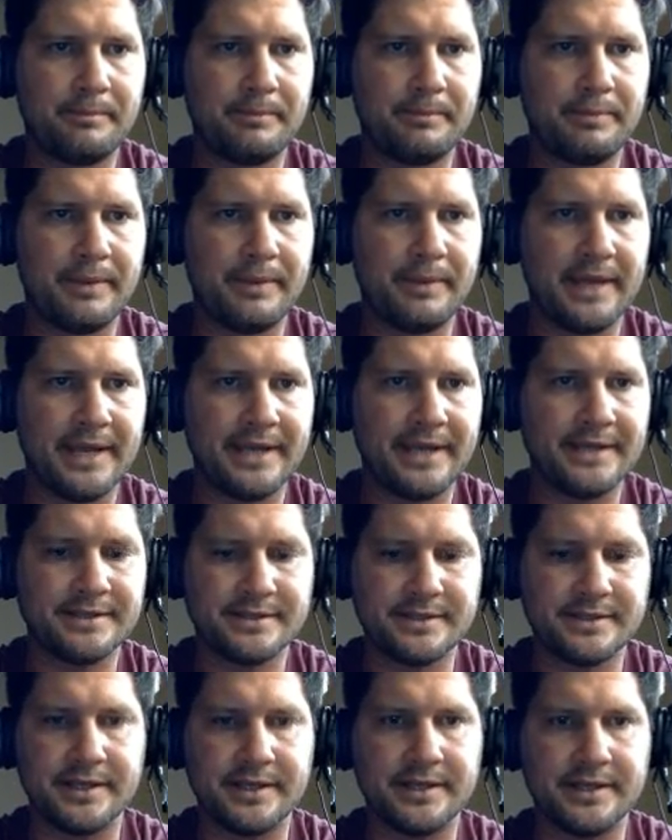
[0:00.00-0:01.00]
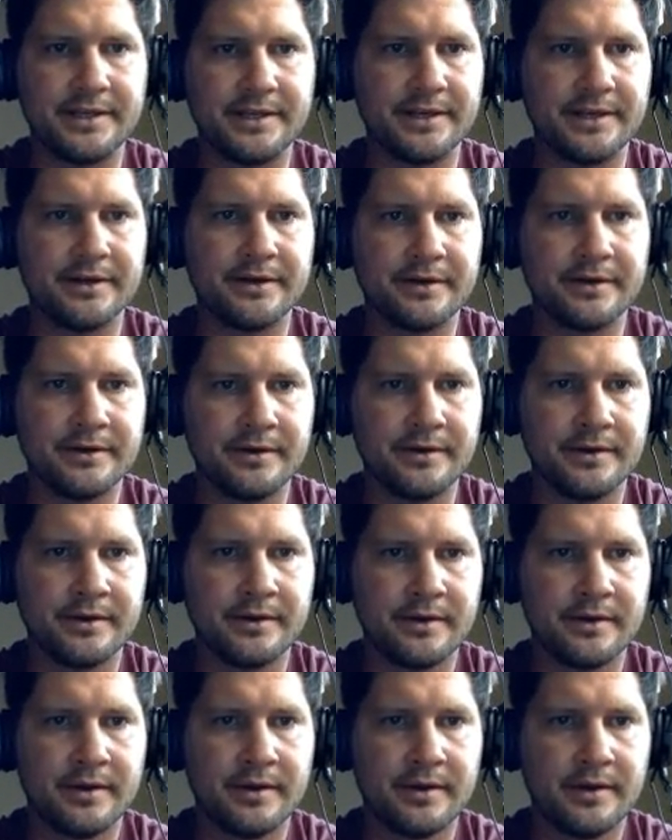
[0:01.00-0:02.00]
paste in here
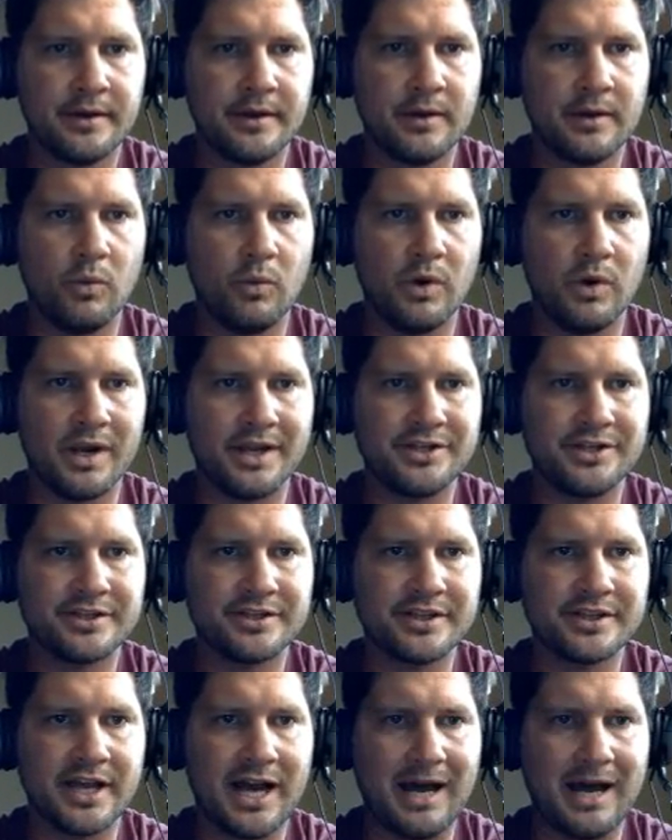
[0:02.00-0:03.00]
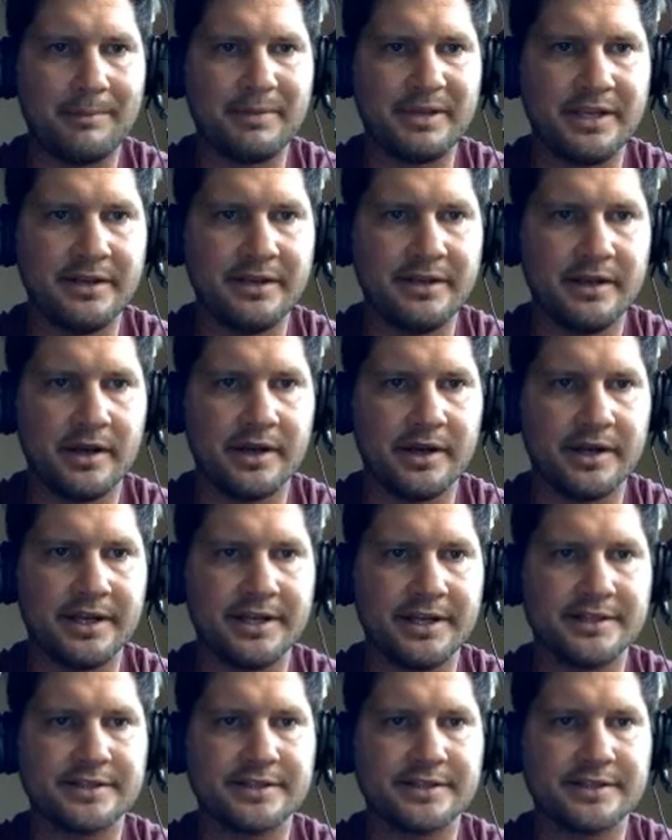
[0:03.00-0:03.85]
what I just copied. I'm going to hit